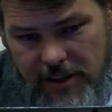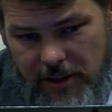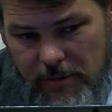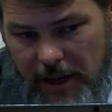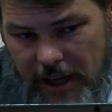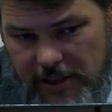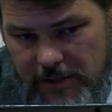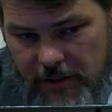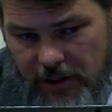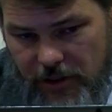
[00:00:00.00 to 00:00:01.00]
the demands
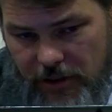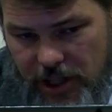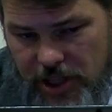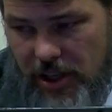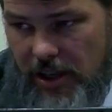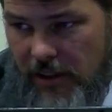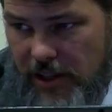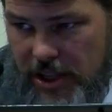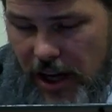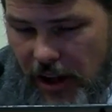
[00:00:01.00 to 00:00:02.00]
of her tradition and
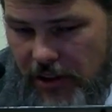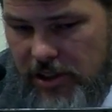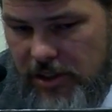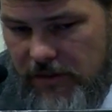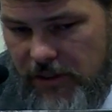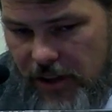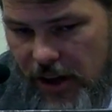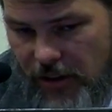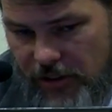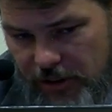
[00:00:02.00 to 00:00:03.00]
the challenges of her
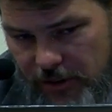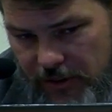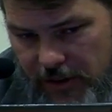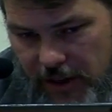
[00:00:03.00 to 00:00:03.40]
culture.